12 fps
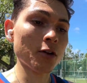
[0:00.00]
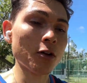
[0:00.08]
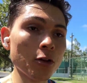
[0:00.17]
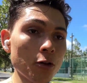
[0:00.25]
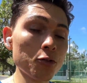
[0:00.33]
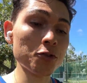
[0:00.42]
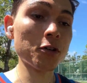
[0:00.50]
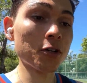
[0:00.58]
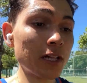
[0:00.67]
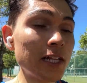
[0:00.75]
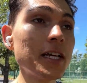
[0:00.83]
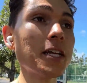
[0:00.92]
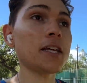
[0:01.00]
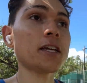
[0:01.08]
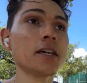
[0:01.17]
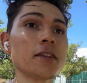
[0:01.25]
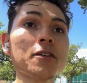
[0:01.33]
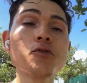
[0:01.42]
clothes are
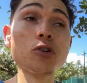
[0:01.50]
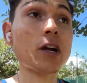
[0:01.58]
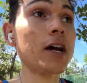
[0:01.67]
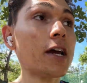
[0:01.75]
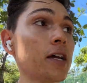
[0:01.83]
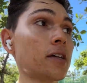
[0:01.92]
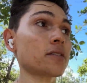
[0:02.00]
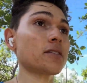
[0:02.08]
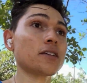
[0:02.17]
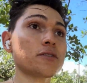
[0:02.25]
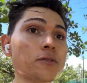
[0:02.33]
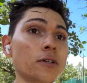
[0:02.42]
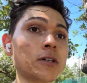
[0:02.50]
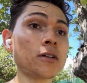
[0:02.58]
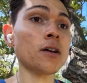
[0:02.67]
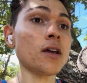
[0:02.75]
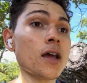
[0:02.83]
cleaning and then drying, etc.